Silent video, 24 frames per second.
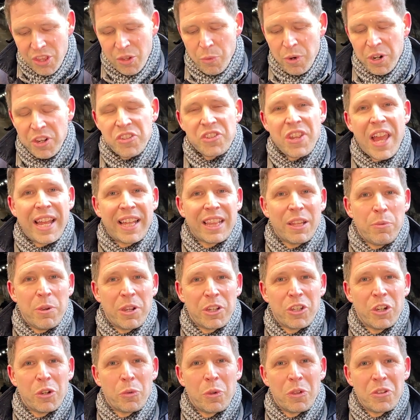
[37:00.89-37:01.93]
that we're exactly where
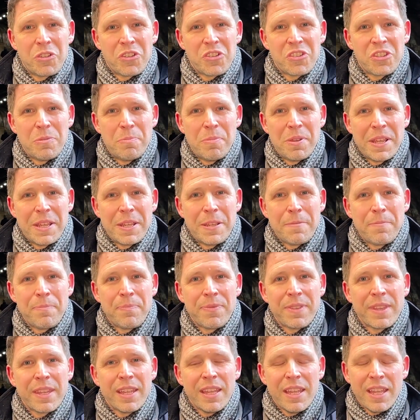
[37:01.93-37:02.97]
God wants us to be.
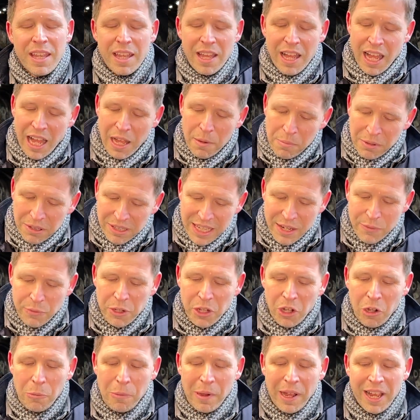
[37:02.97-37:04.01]
I believe
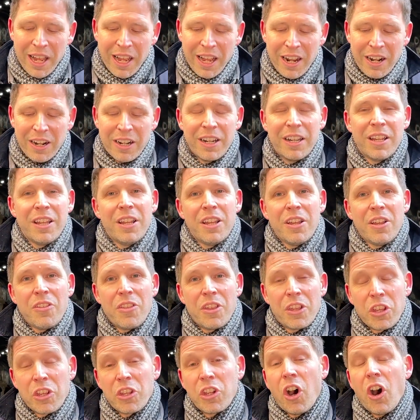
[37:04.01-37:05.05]
with all my heart
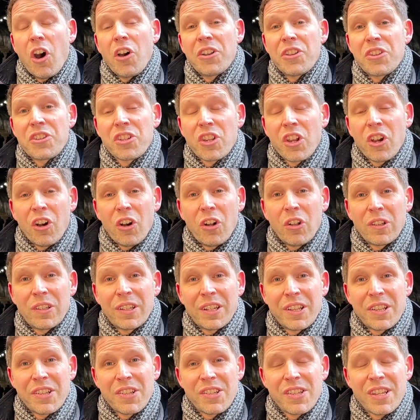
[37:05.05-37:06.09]
that God has called
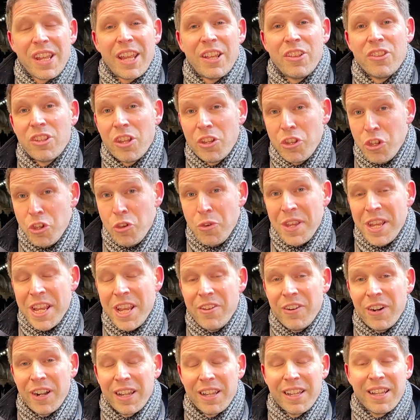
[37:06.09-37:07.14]
us into a new
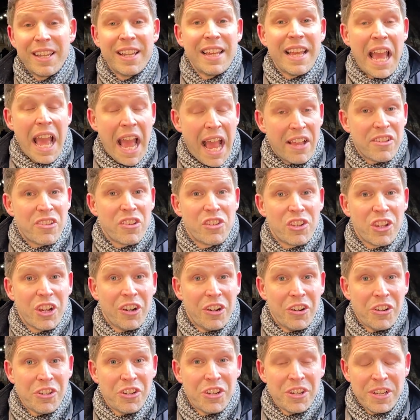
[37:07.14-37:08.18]
era as a
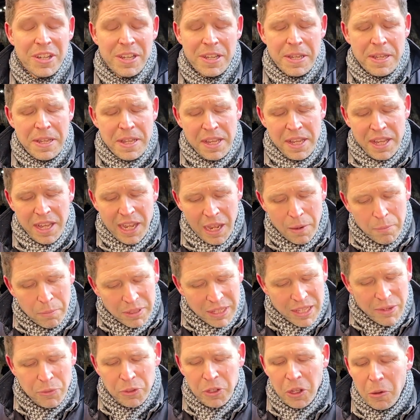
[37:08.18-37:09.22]
church. I
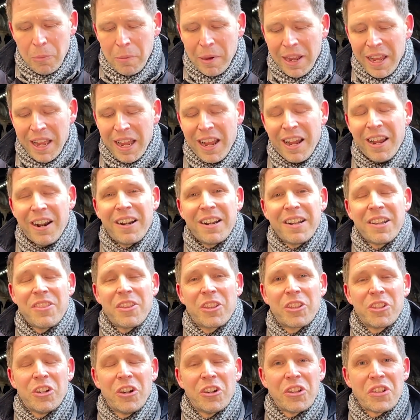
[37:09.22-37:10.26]
believe with all my heart
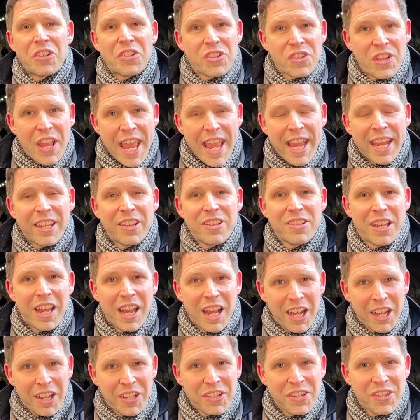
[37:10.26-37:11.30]
that God is saying to
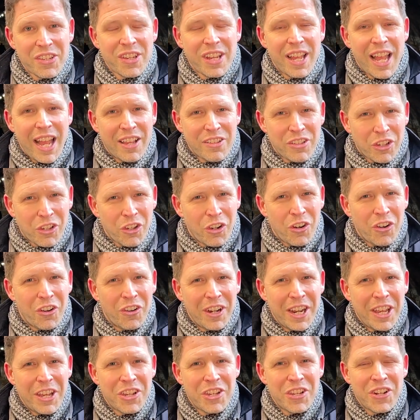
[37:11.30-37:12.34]
us as a
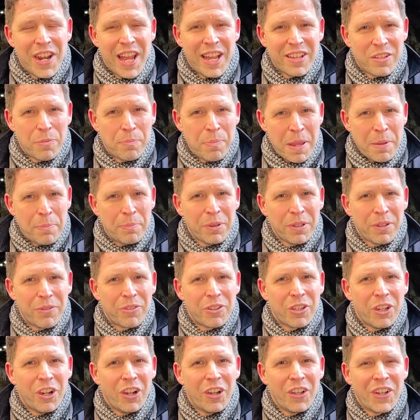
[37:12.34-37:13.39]
congregation, as a people of
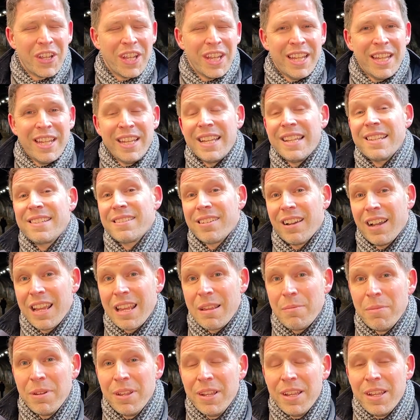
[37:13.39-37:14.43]
God, it's
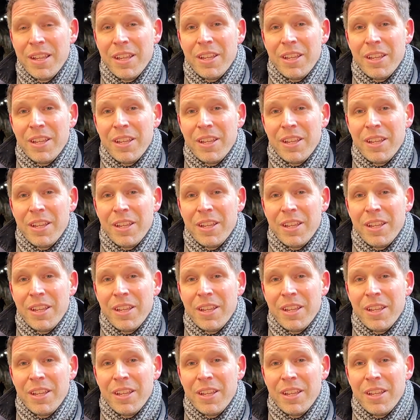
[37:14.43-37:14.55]
time